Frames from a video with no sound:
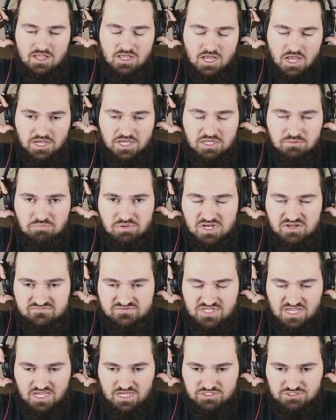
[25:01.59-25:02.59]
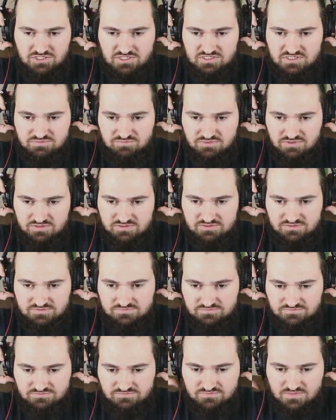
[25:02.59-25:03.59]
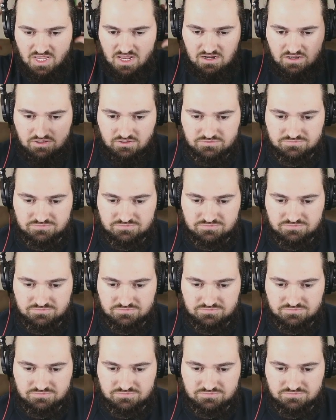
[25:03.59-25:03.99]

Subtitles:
a good bit of tangents, but I don't know.